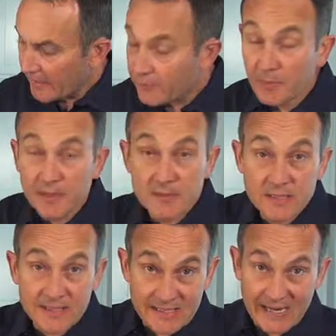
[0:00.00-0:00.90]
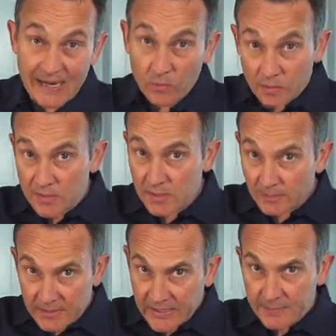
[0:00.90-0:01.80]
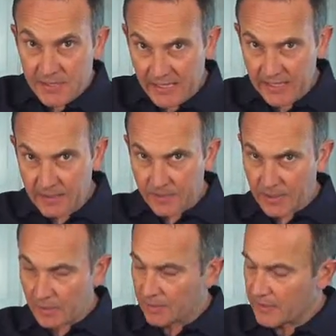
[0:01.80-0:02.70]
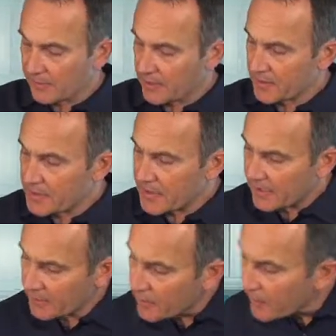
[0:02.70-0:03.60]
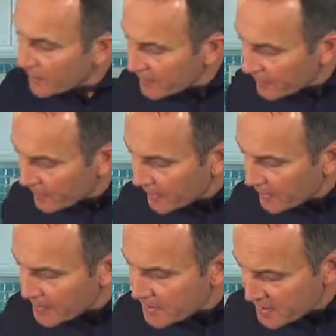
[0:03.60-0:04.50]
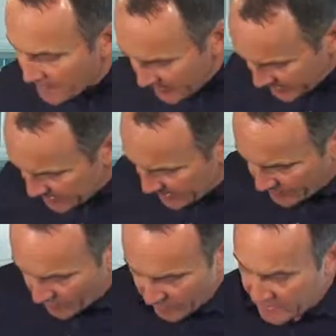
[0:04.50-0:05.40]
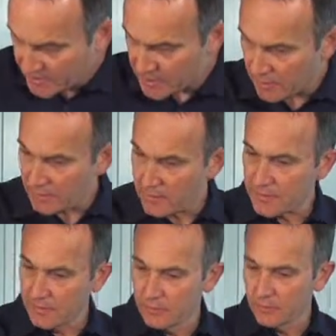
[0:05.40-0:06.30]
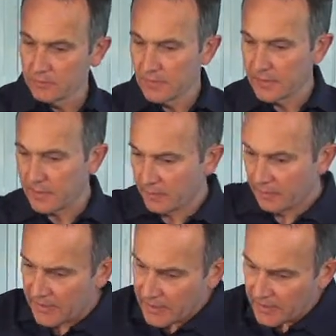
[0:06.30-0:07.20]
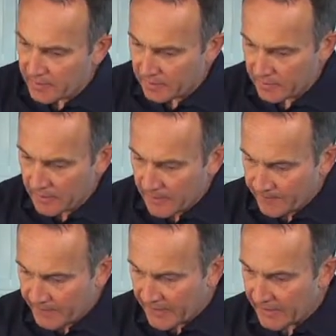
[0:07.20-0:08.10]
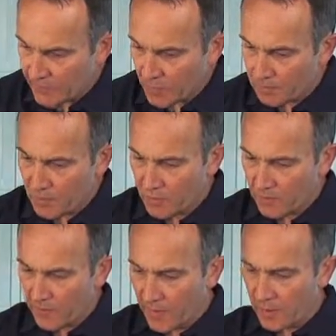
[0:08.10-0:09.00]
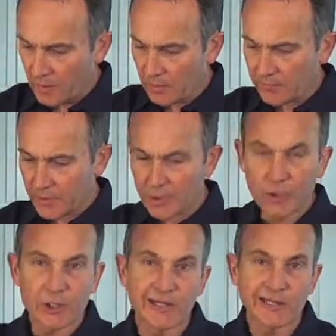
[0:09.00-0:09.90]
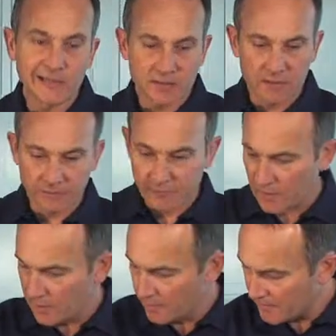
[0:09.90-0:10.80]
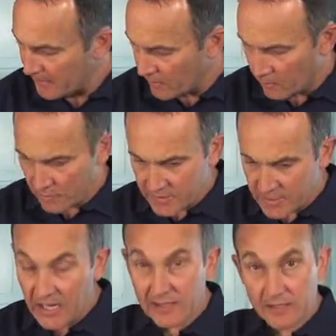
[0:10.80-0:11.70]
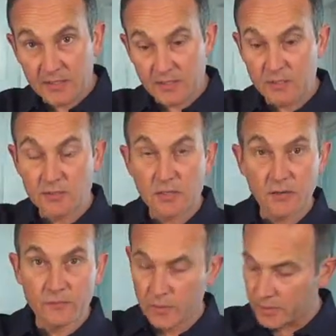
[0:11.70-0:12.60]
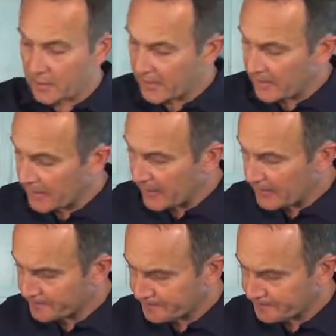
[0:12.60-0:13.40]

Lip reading: After about 6 hours, sometimes 8, depending on how big a stock you're going to do here, this is about the time where we start to, we're going to kill the heat here and remove all of the goodies from our stock. And it starts off with a